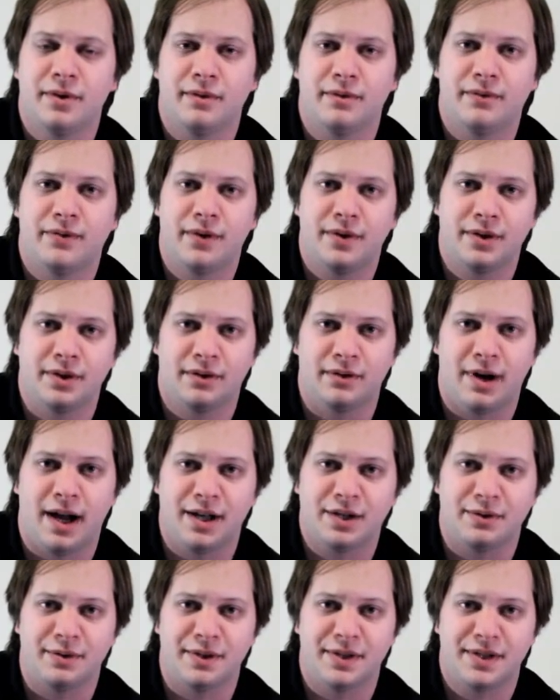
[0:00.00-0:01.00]
further
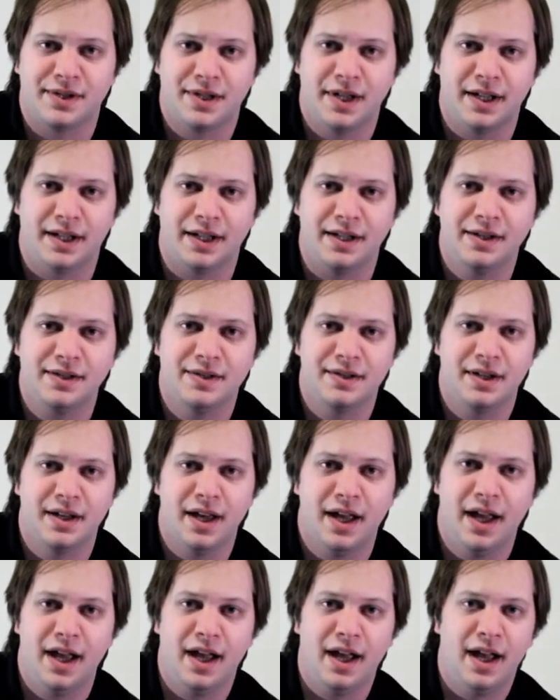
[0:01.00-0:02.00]
graduate studies,
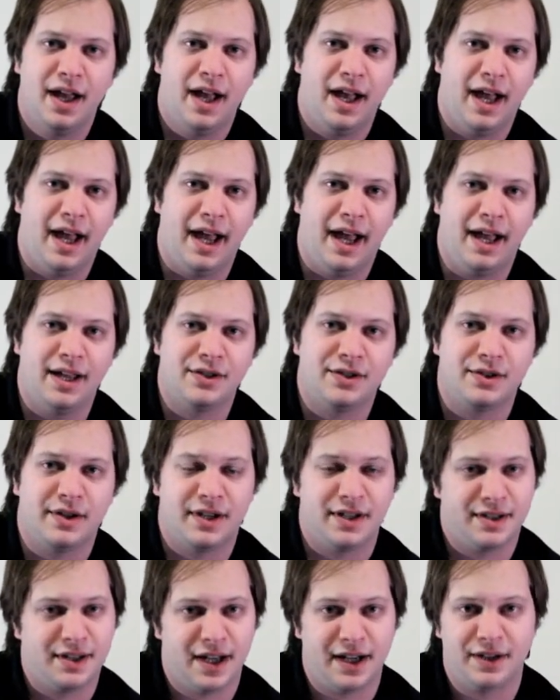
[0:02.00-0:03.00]
and so I
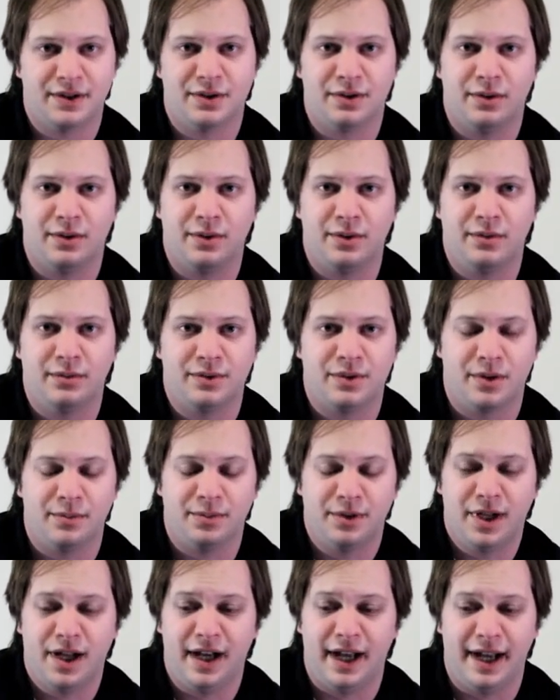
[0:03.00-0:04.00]
decided to
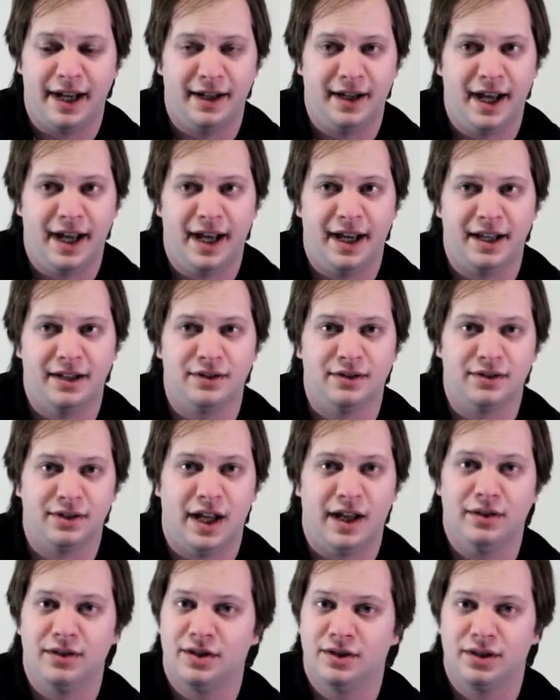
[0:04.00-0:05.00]
apply. And
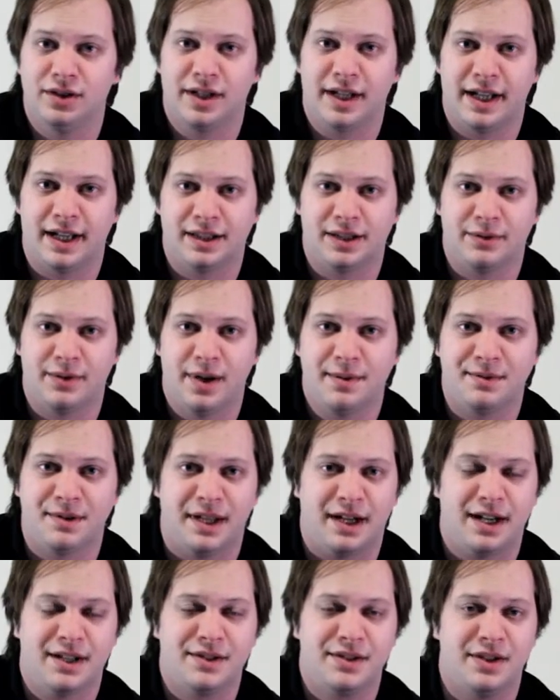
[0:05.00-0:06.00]
looking at the website,
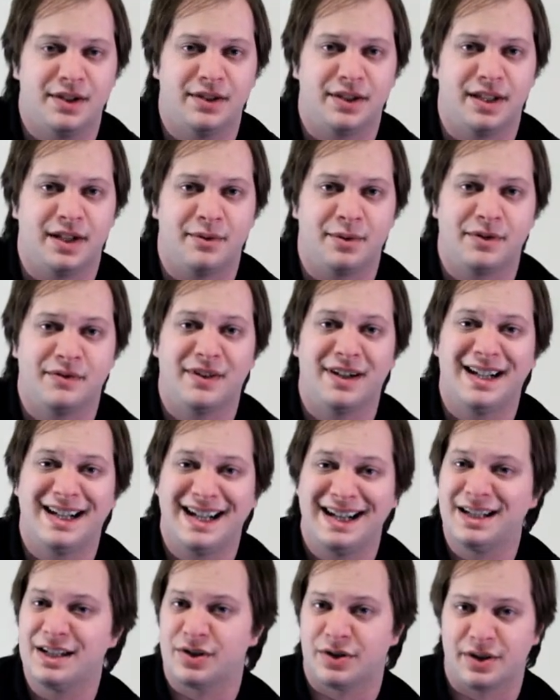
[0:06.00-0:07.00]
I saw that it was very
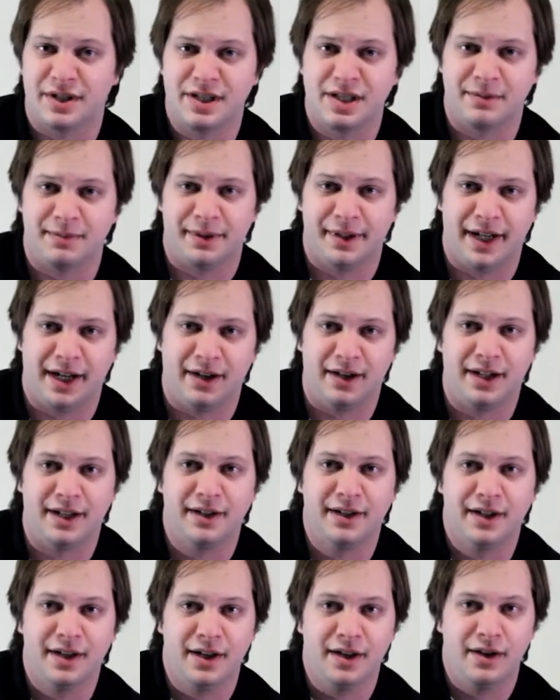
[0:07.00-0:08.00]
interdisciplinary,
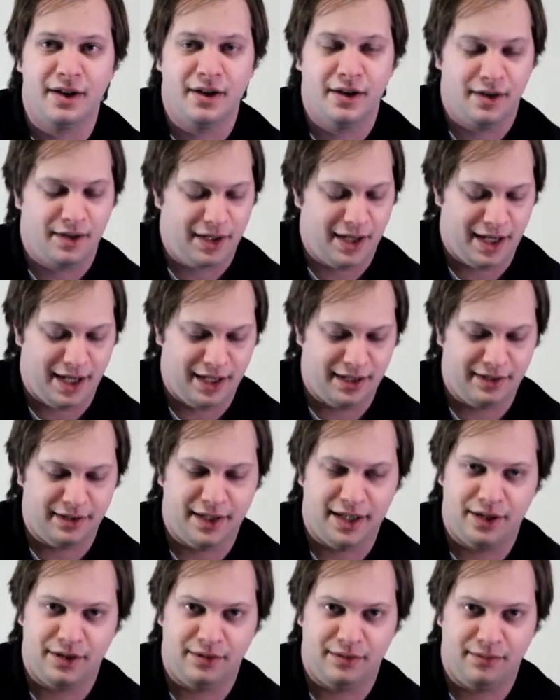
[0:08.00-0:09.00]
and
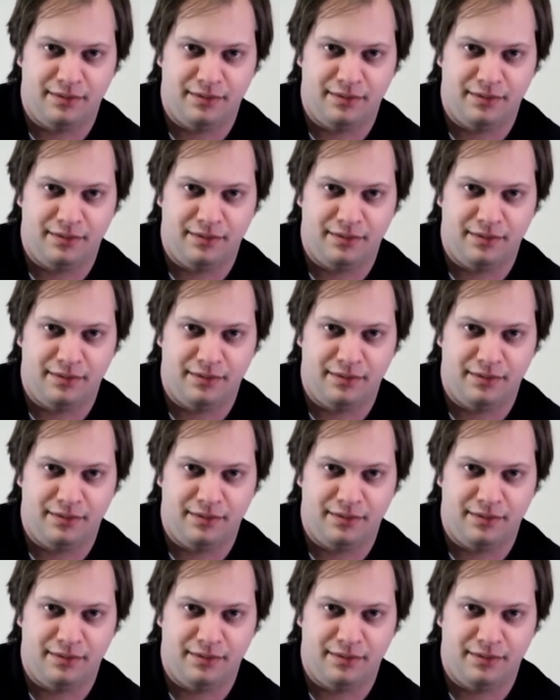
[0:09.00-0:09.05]
they